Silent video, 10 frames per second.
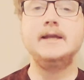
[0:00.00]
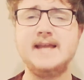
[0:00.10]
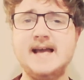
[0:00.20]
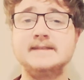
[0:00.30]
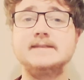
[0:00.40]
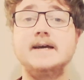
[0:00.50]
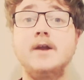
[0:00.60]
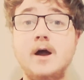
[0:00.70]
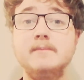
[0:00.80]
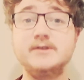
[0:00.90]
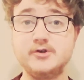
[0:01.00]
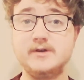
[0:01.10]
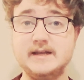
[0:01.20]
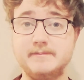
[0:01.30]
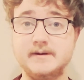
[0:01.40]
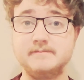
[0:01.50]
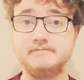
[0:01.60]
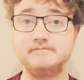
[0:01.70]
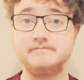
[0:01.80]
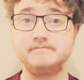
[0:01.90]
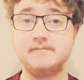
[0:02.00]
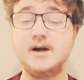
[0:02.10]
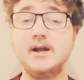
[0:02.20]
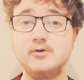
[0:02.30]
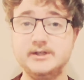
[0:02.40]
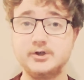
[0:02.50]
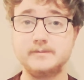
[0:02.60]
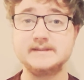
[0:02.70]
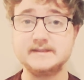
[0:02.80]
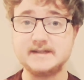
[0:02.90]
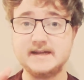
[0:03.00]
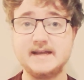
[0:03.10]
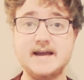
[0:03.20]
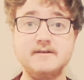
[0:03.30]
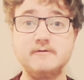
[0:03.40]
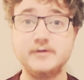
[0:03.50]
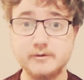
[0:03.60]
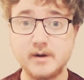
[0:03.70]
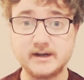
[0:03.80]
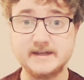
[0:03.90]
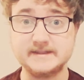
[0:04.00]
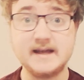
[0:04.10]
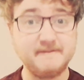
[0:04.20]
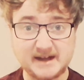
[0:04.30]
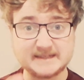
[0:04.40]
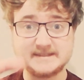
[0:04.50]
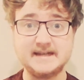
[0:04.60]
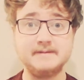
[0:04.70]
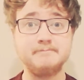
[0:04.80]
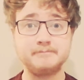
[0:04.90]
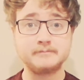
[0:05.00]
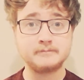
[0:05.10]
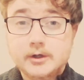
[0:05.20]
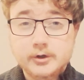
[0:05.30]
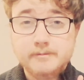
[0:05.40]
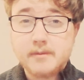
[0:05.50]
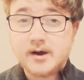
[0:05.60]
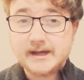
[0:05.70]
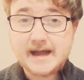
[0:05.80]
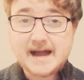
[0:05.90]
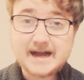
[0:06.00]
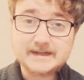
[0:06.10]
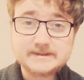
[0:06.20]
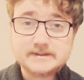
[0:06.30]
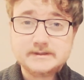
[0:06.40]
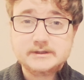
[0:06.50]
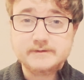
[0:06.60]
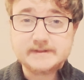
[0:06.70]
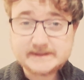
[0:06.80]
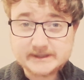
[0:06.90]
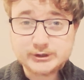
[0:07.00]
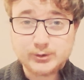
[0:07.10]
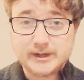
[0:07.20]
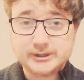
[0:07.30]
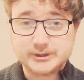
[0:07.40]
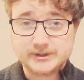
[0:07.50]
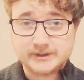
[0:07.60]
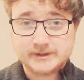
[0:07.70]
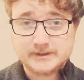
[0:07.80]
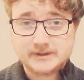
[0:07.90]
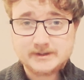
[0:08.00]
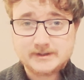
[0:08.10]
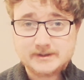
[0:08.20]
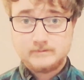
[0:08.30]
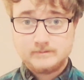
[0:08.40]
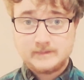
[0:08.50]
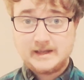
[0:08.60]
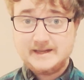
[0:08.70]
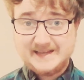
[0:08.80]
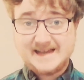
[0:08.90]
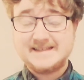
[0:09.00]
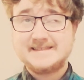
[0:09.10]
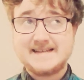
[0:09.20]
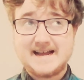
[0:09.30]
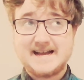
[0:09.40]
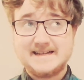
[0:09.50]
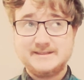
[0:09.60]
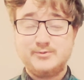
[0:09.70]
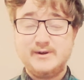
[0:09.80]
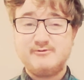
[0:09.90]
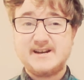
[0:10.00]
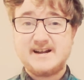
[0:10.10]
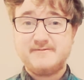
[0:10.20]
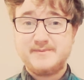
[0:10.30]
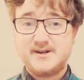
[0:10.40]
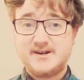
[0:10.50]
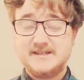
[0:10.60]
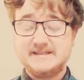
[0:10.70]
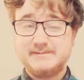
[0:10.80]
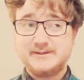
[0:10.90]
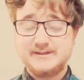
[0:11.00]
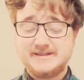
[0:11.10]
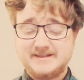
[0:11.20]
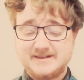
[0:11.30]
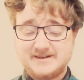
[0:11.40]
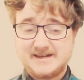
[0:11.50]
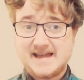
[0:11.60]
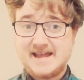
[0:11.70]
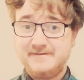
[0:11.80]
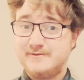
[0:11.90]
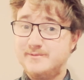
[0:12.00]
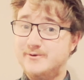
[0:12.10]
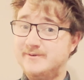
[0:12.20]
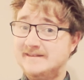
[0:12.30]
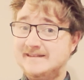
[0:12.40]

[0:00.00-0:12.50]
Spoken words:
Yes, and I'm a zookeeper. My only job is to take care of you monkeys. That's it. You might add to the situation. Yes, and we run out of bananas because I ate them all.